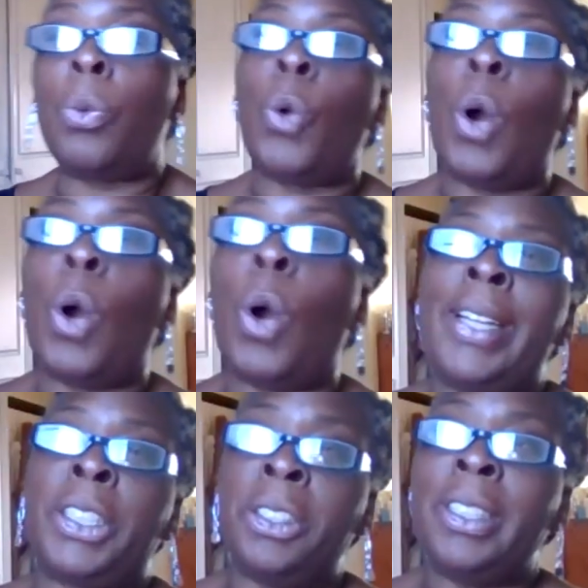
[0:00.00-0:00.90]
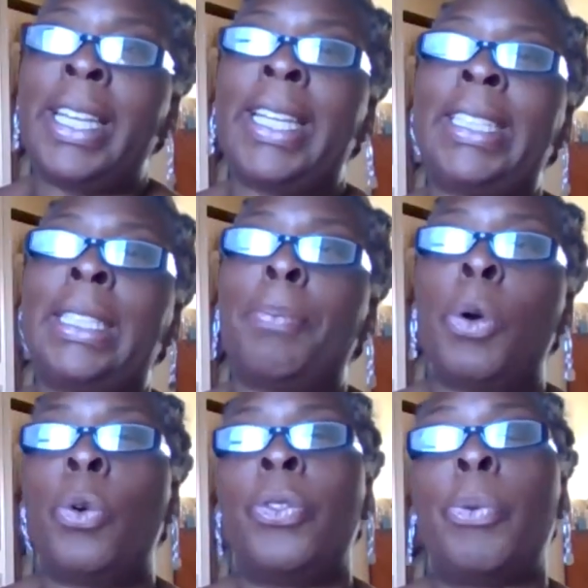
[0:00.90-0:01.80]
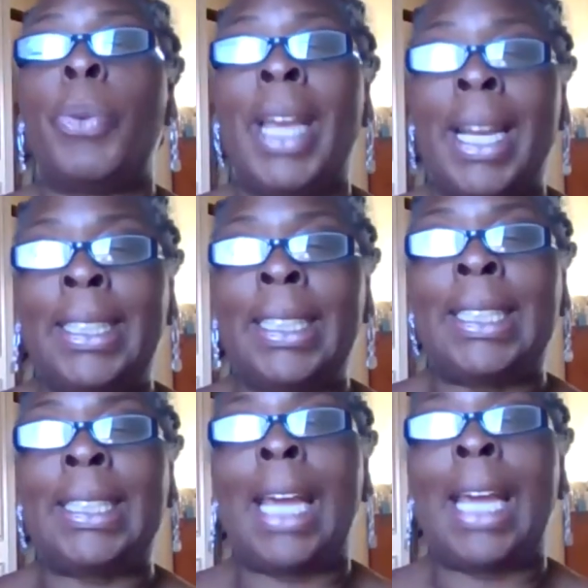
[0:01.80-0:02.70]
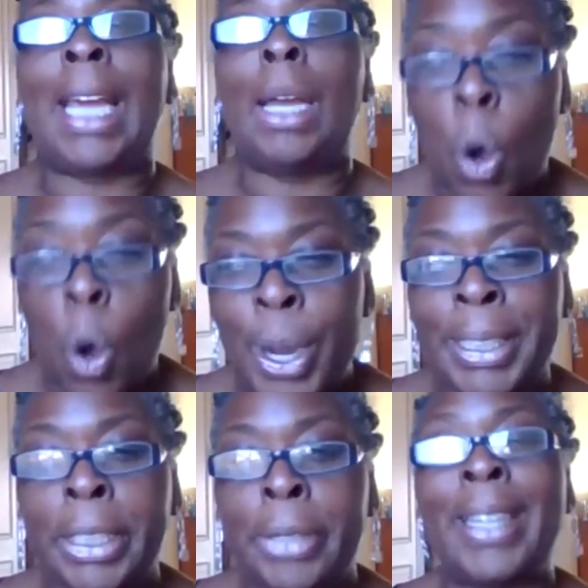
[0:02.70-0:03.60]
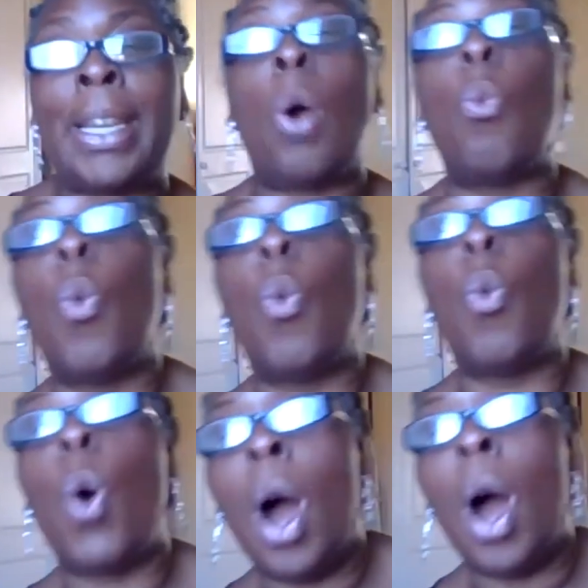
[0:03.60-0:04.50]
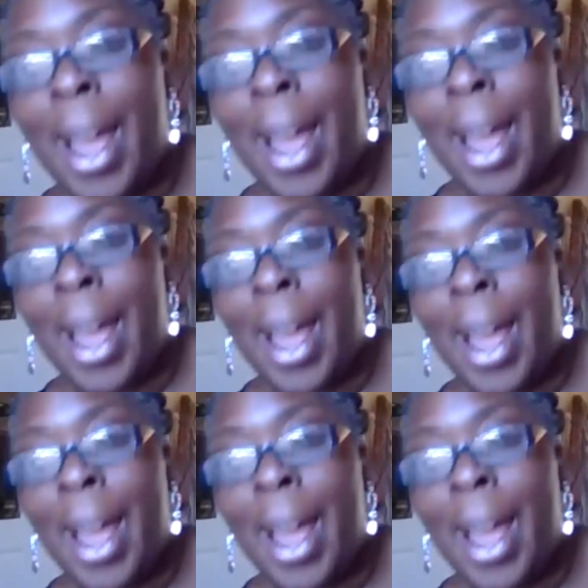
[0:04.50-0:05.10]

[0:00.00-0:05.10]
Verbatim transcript: What, what I do think is important that we understand what we're doing and why